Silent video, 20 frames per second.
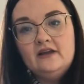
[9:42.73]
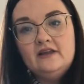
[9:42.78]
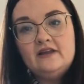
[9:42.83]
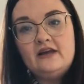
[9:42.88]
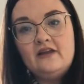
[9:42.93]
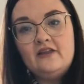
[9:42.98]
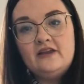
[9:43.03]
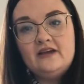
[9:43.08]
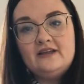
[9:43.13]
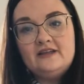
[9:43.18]

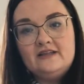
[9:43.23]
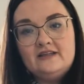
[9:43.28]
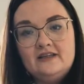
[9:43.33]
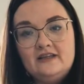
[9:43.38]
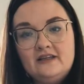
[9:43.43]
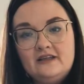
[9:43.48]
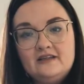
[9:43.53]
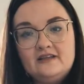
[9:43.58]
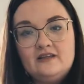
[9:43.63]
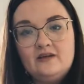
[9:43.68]
now that I see
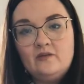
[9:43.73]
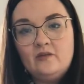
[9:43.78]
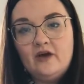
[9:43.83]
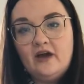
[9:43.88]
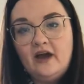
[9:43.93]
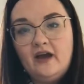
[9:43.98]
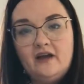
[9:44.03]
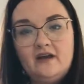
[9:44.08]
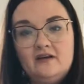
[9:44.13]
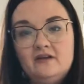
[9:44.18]
this, I'm
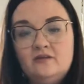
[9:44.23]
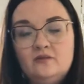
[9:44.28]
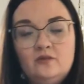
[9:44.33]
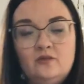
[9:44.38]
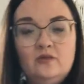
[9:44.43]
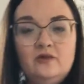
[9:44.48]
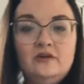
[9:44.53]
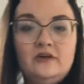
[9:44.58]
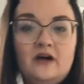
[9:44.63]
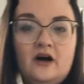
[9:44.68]
like,
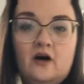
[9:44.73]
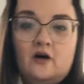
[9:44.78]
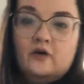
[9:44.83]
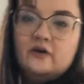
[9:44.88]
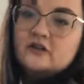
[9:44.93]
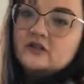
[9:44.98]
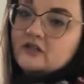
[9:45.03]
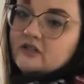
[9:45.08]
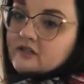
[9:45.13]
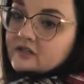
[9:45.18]
well, no,
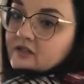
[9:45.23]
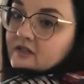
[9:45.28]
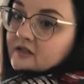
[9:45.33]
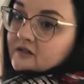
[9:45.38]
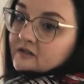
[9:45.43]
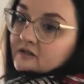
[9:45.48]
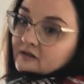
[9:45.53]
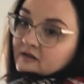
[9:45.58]
it's